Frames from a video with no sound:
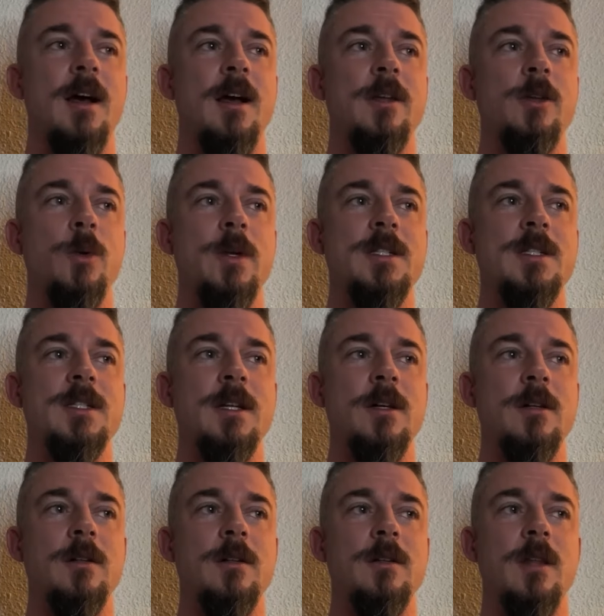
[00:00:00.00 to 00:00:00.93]
you can
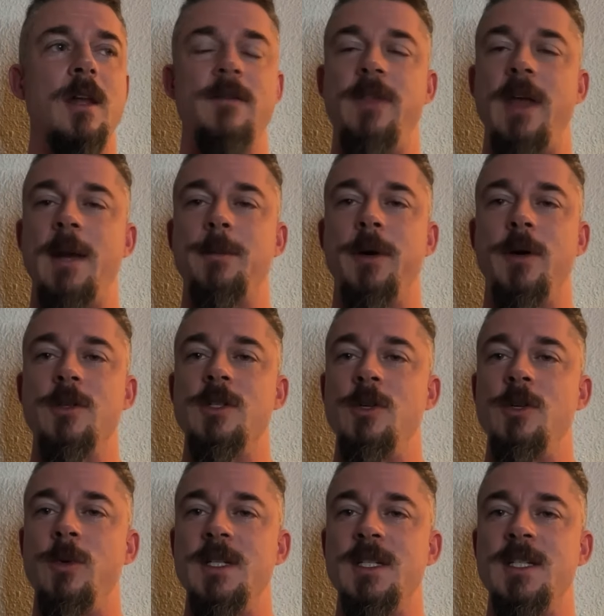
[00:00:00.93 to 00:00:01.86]
still love that
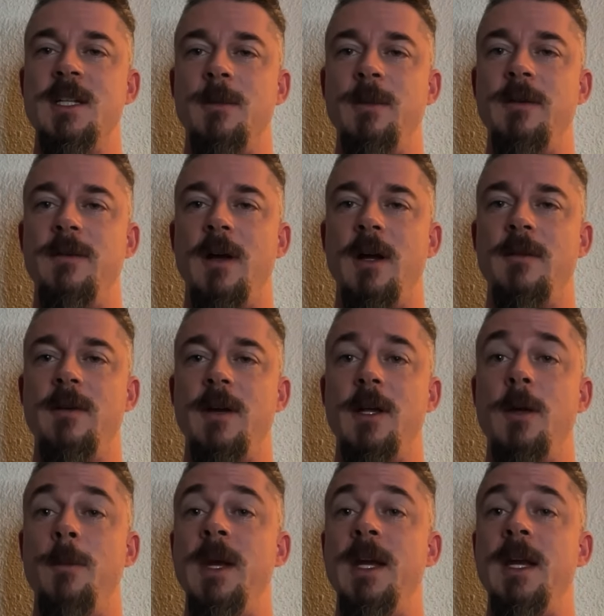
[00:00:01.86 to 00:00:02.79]
person. You can still be very, very
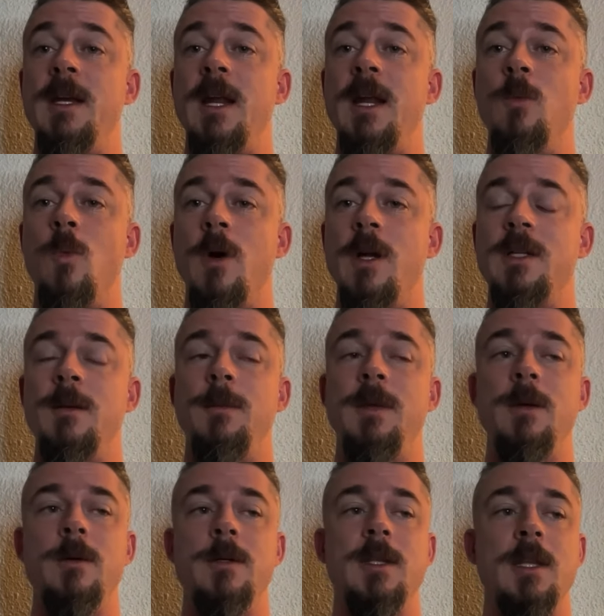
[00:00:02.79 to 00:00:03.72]
committed and want to
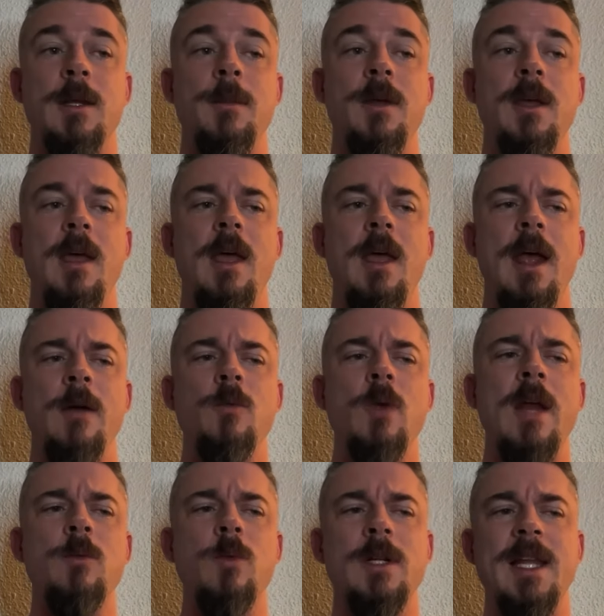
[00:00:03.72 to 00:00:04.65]
be with them.
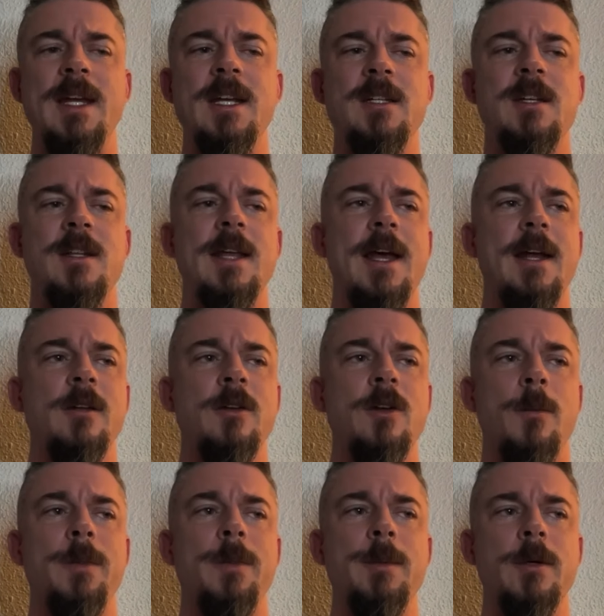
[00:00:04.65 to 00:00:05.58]
And related to that, you
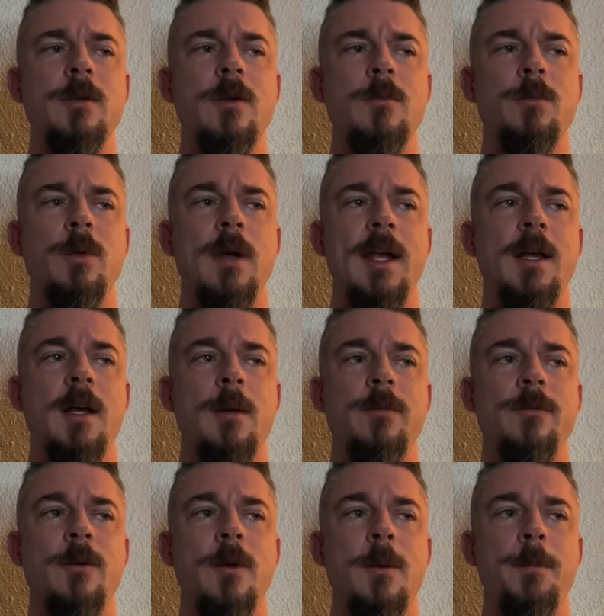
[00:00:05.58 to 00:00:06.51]
know, people don't break
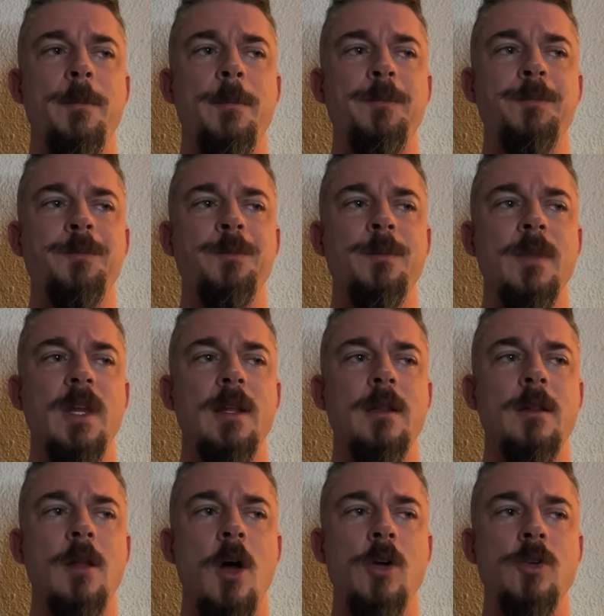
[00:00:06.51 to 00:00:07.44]
up from
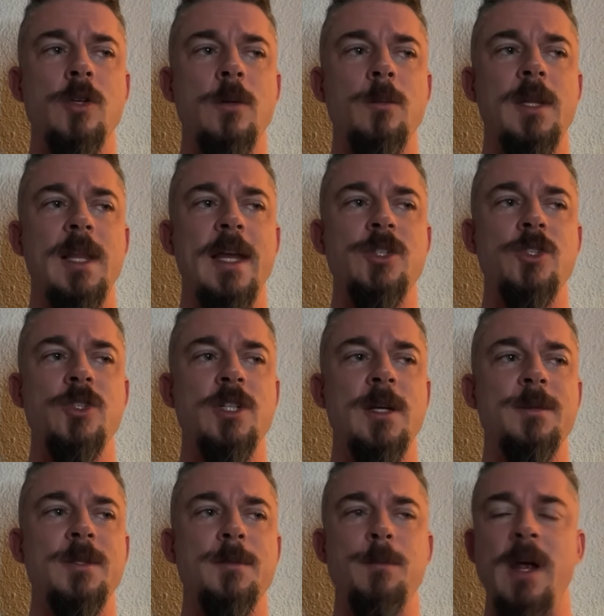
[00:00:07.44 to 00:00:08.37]
long-term
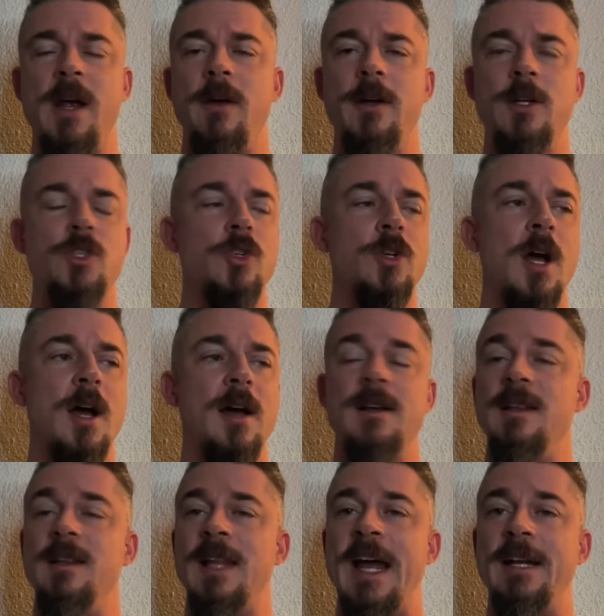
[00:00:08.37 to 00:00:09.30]
relationships, marriage or
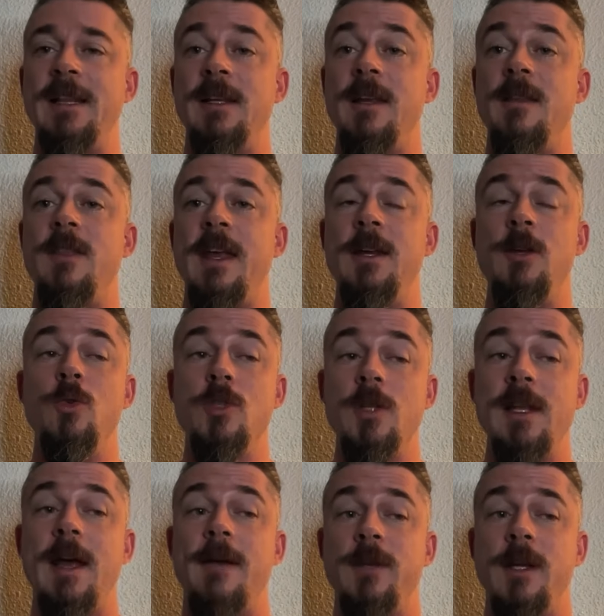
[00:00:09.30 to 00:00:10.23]
not, lightly. They
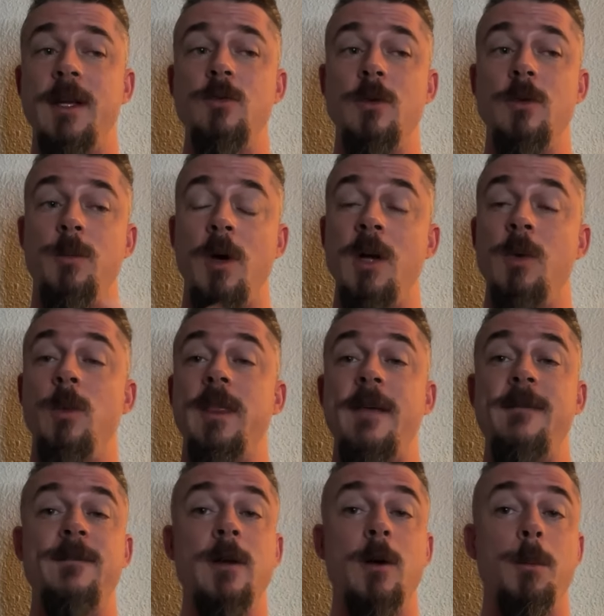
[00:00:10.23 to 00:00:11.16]
usually have to get to a point where
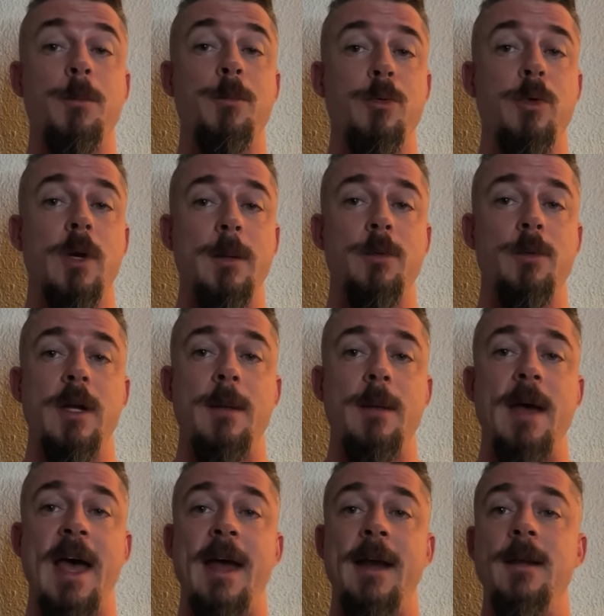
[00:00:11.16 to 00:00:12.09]
they feel pretty, pretty
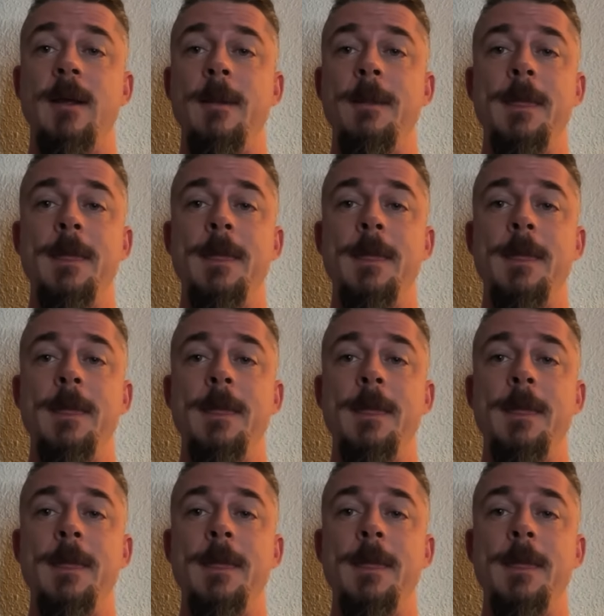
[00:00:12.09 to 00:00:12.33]
bad.